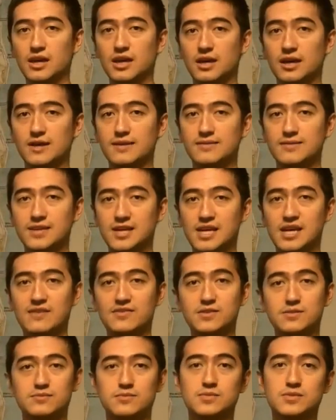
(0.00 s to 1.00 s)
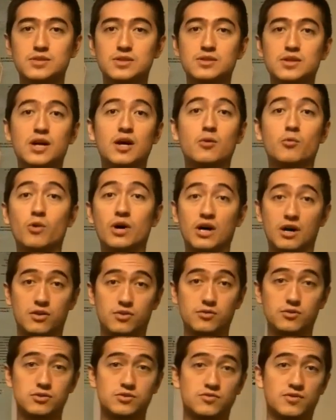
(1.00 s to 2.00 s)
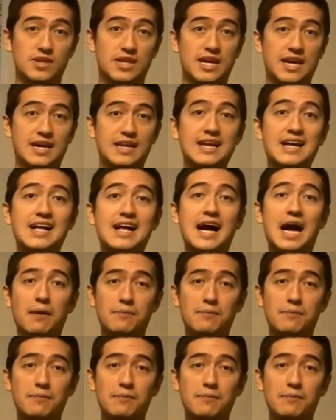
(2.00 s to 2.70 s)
and they have some walkthroughs for that.